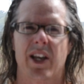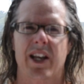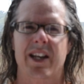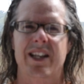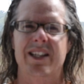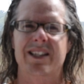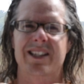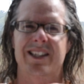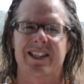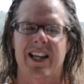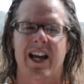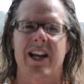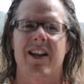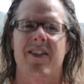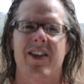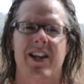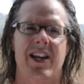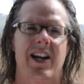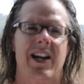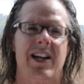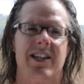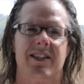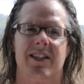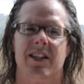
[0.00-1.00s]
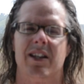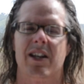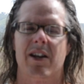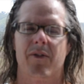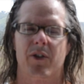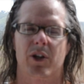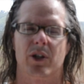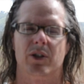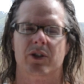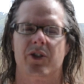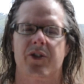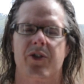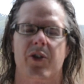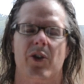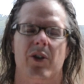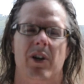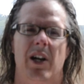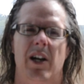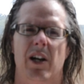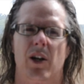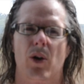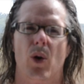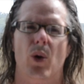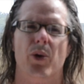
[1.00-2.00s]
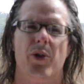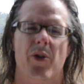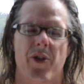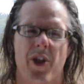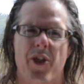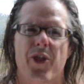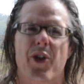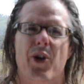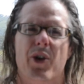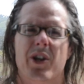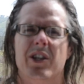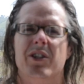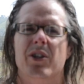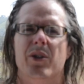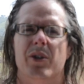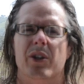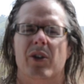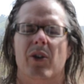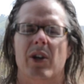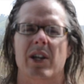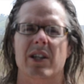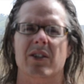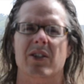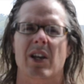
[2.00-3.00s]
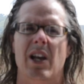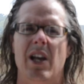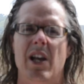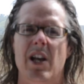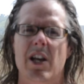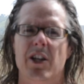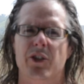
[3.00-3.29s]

and inside of the ice it never goes colder than 32 degrees.